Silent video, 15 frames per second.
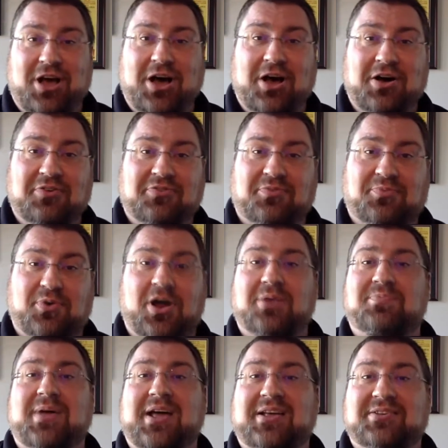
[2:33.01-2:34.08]
of
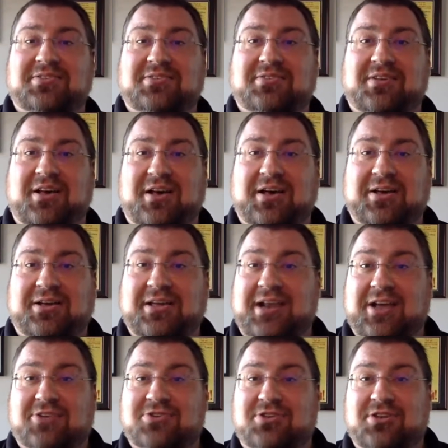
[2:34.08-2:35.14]
broadband
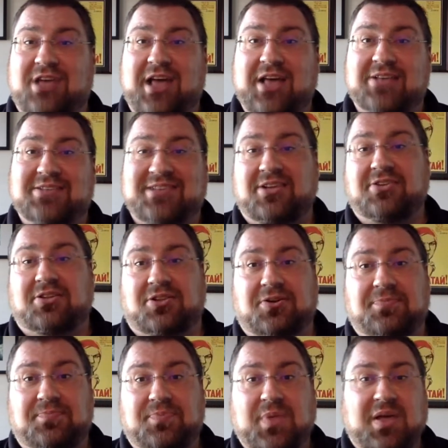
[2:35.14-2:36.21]
connection and cellular.